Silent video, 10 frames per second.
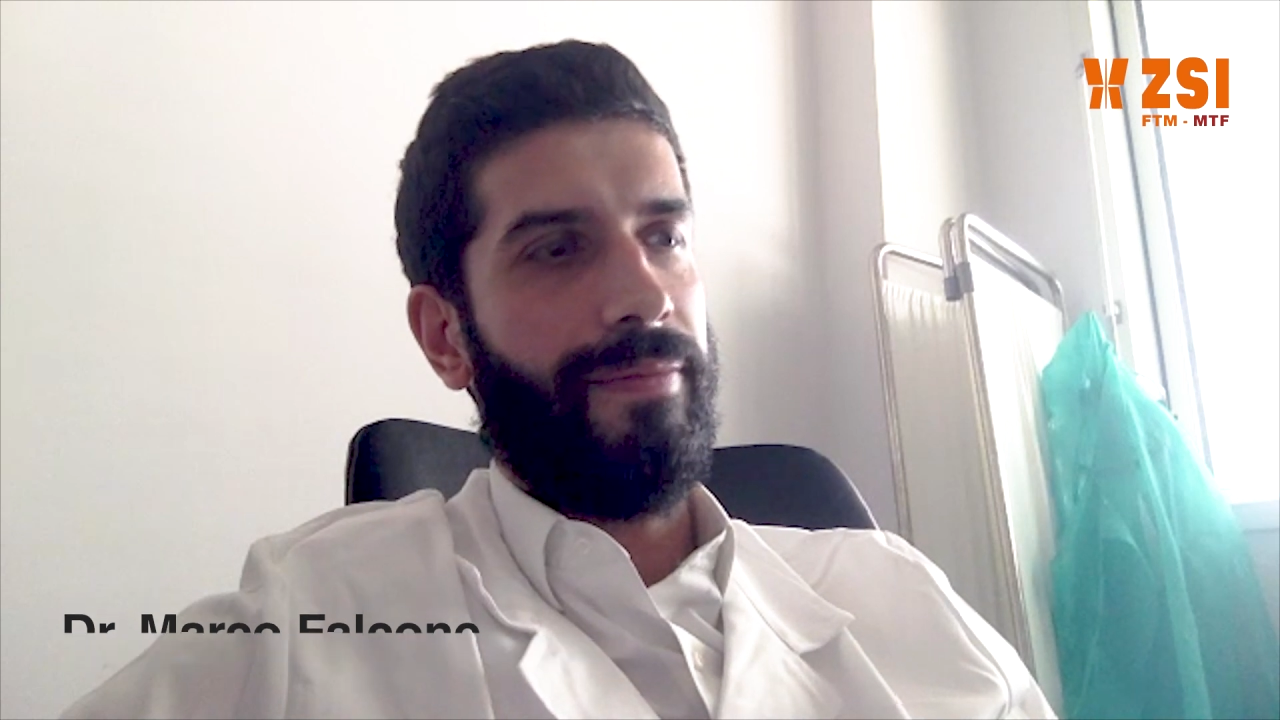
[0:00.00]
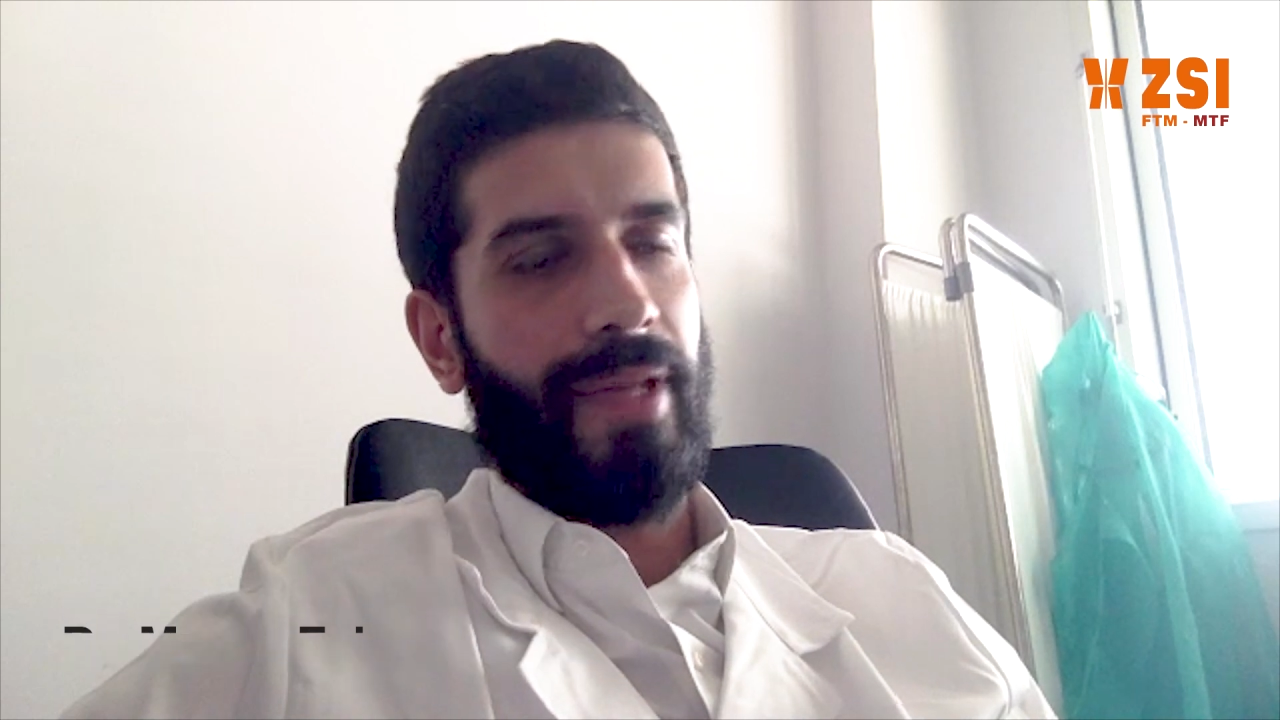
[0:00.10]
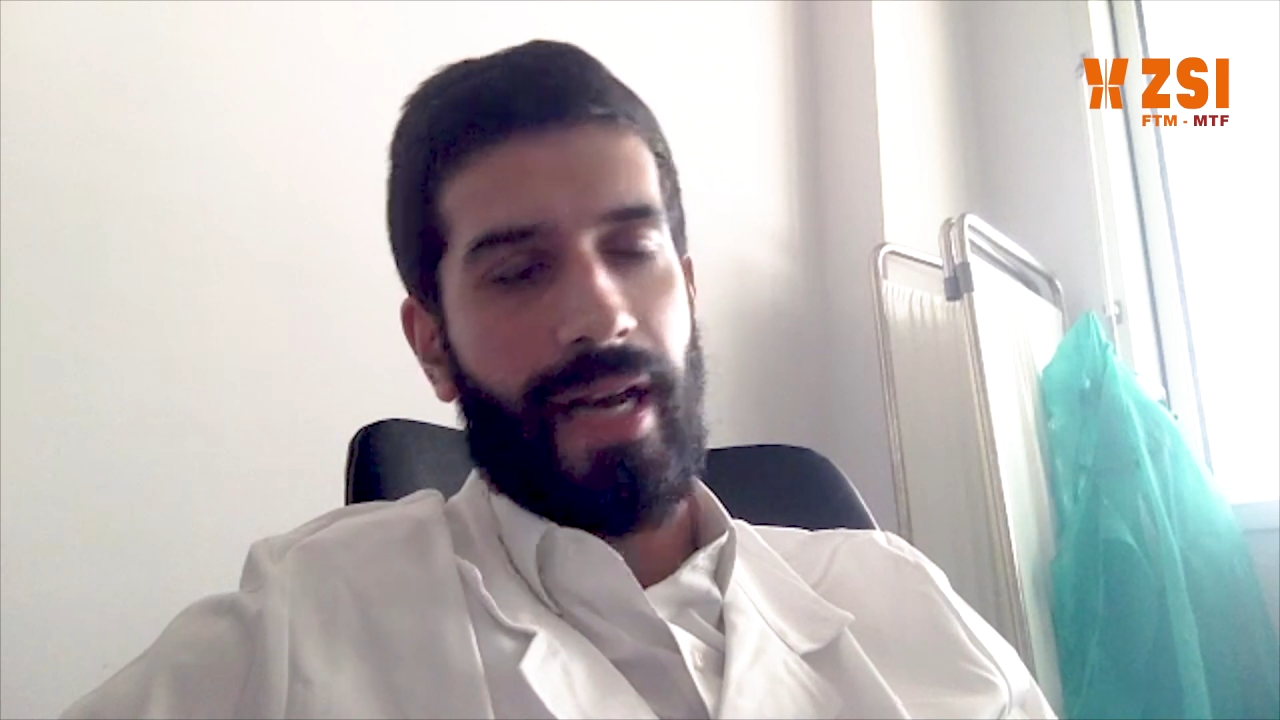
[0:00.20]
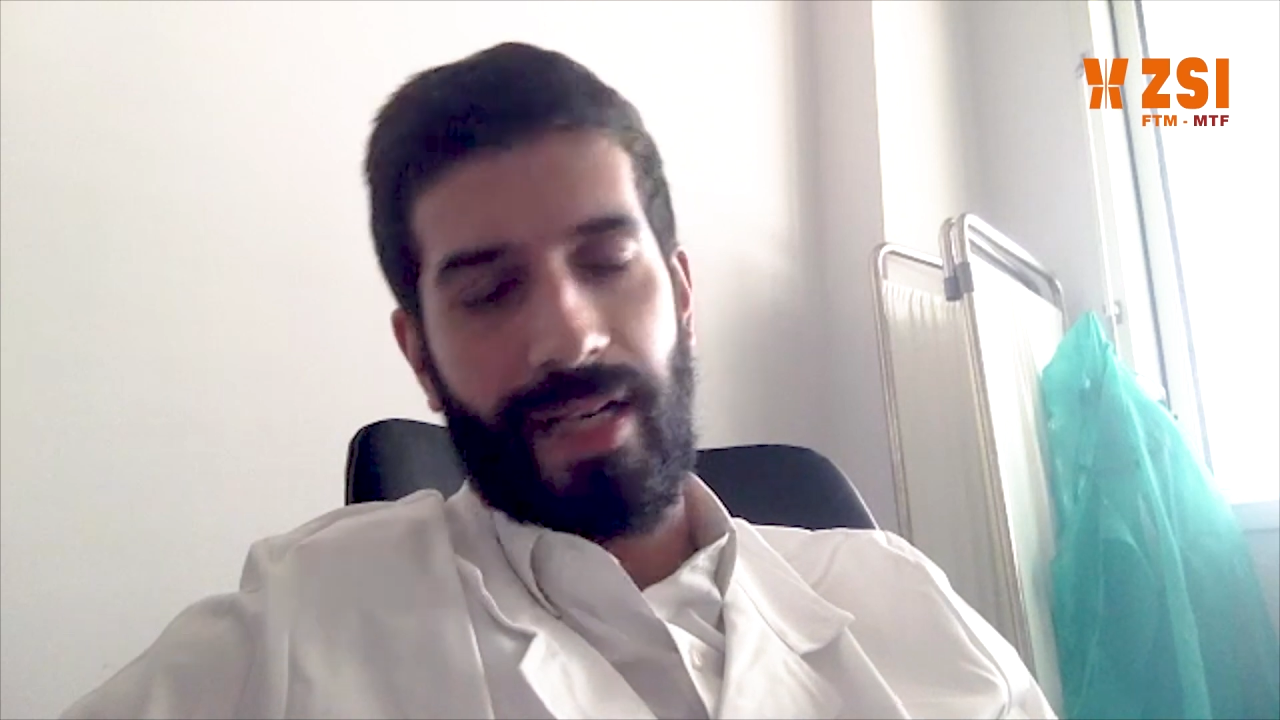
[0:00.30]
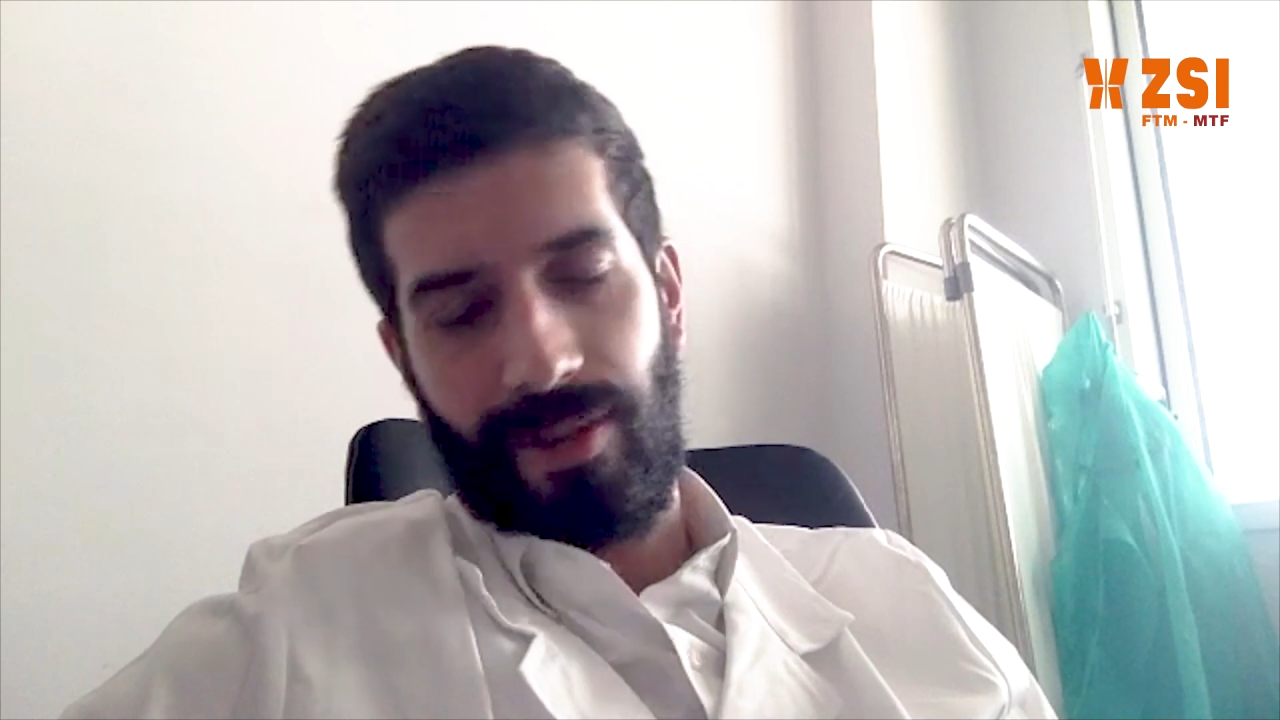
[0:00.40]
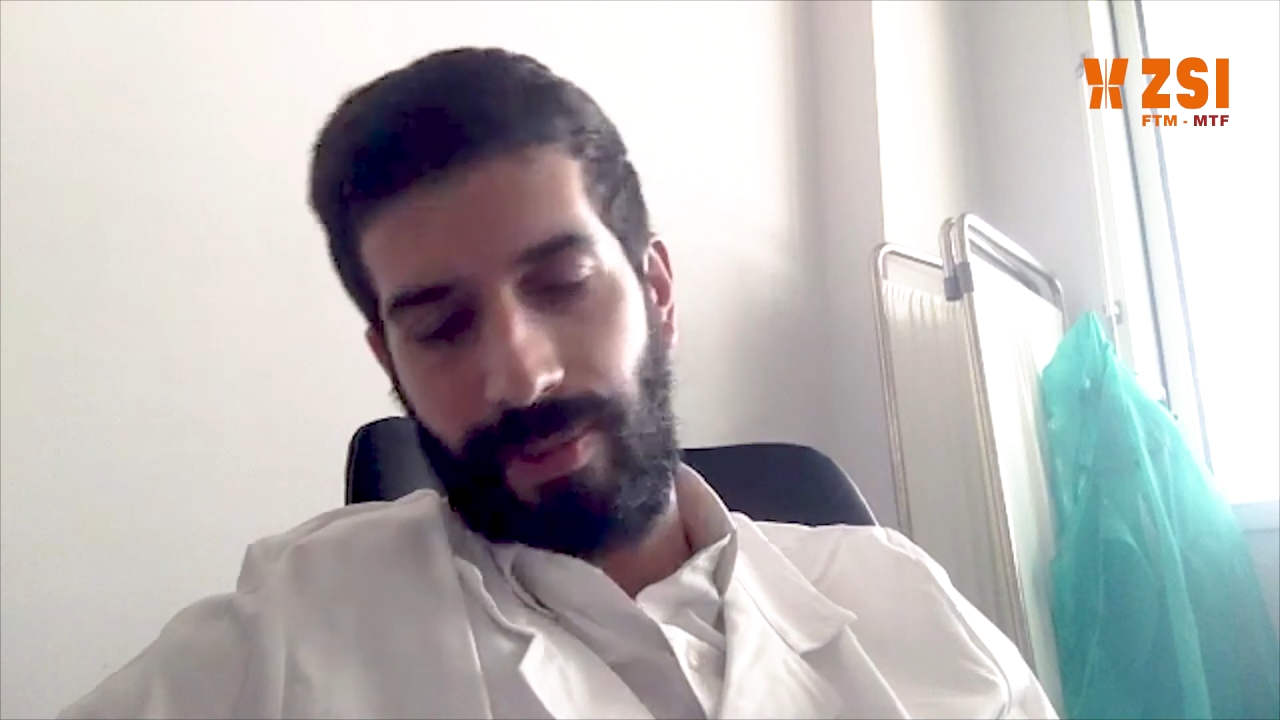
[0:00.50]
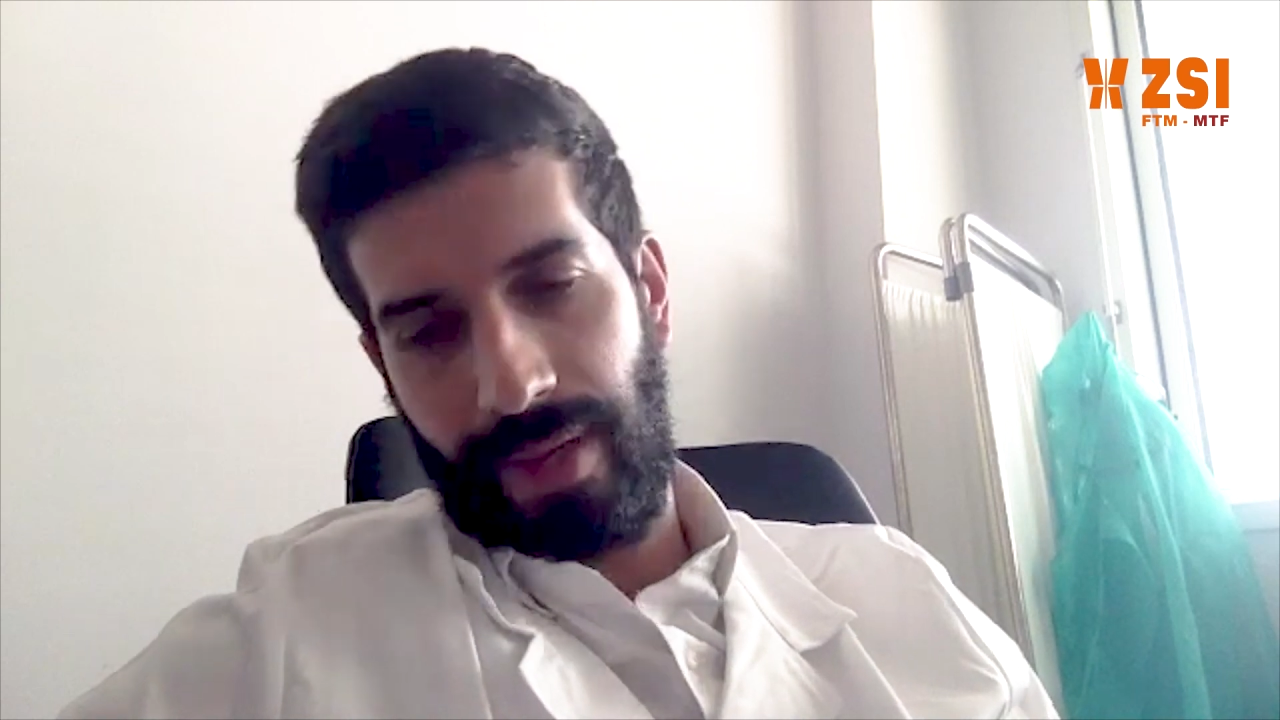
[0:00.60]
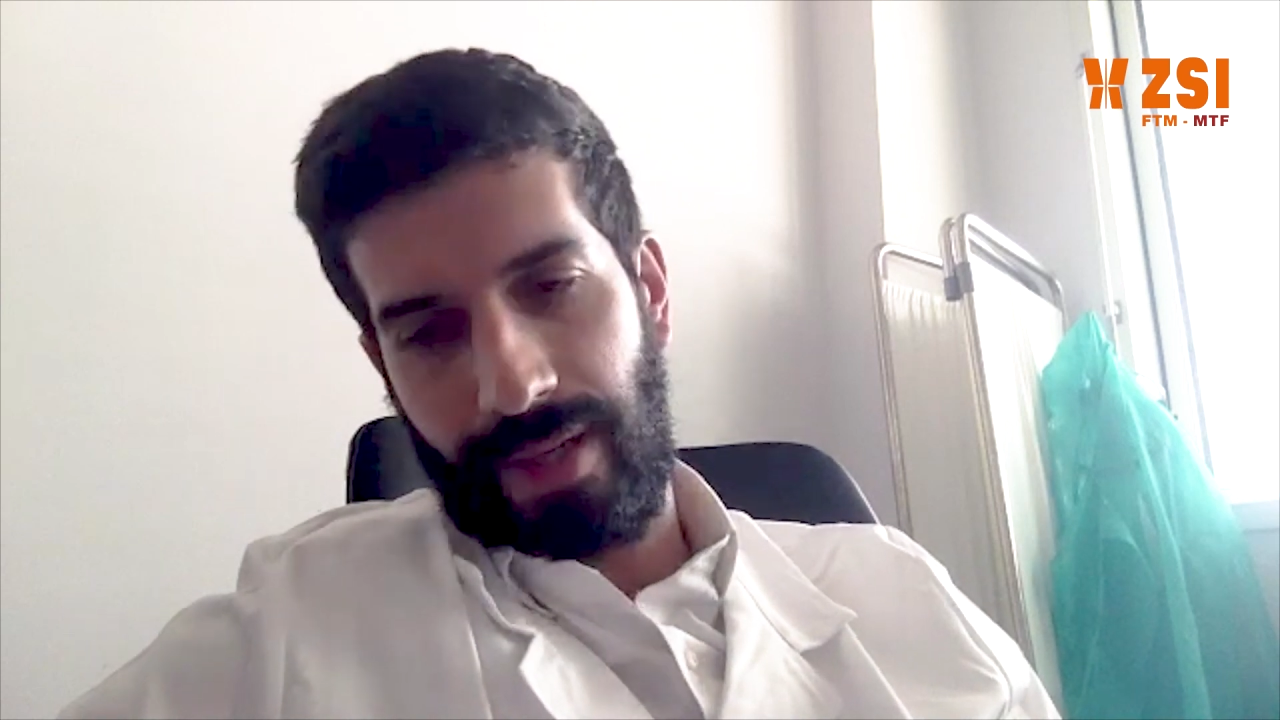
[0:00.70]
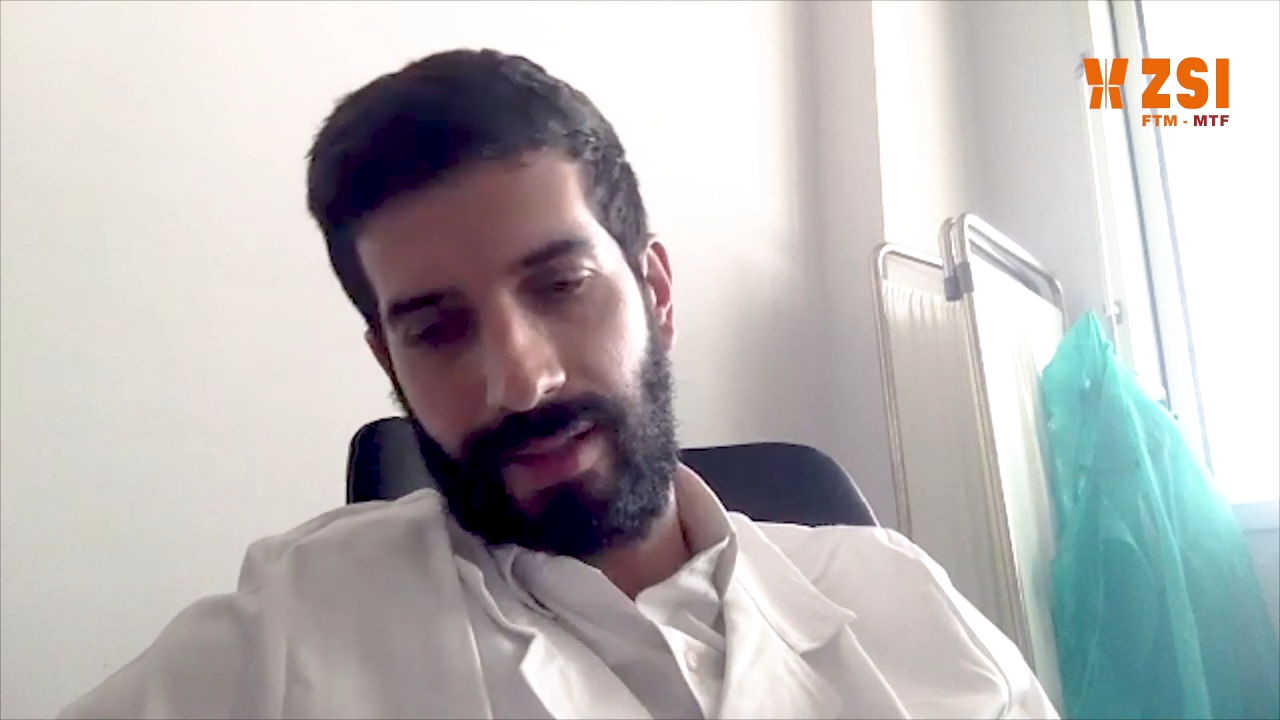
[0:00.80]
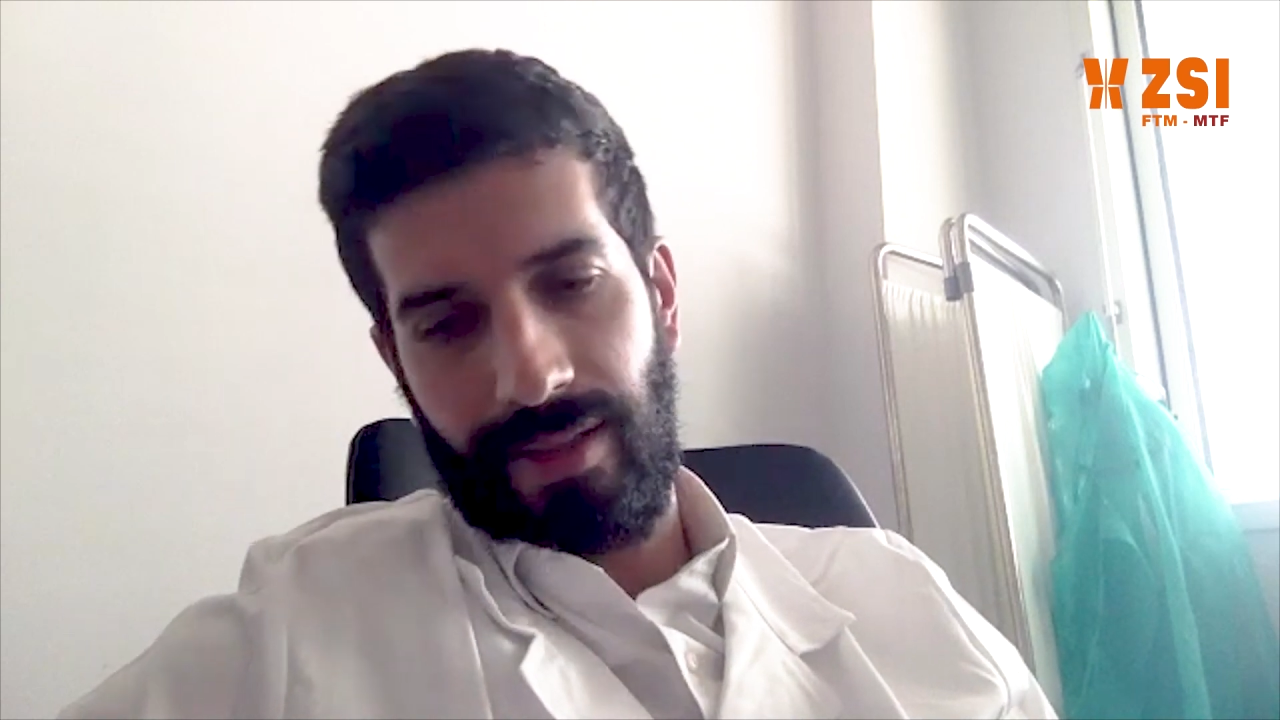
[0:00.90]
aspects